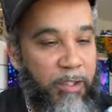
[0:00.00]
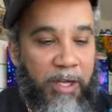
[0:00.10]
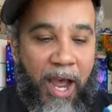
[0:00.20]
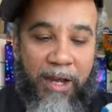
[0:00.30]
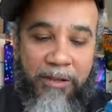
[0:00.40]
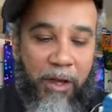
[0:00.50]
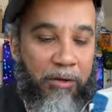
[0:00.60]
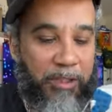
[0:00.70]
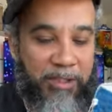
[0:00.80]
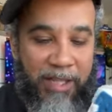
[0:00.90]
Gotta
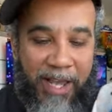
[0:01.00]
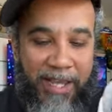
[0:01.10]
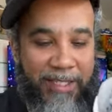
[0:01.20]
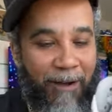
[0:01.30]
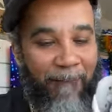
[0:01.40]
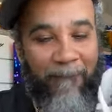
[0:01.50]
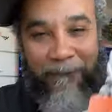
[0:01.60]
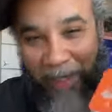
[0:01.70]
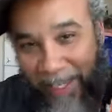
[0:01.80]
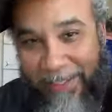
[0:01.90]
throw these things on
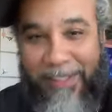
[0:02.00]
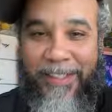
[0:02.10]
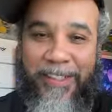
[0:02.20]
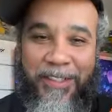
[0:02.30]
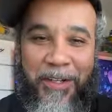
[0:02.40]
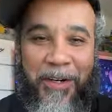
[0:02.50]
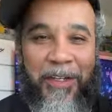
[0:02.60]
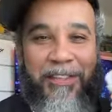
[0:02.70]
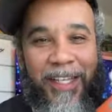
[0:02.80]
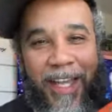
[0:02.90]
feats. You know what
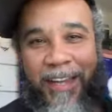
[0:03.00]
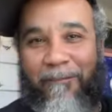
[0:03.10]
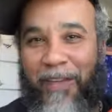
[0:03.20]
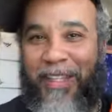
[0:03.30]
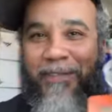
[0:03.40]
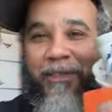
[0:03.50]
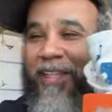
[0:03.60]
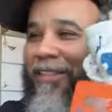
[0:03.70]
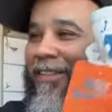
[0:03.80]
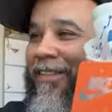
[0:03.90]
I'm saying? The feats,
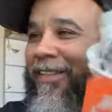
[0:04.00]
feats.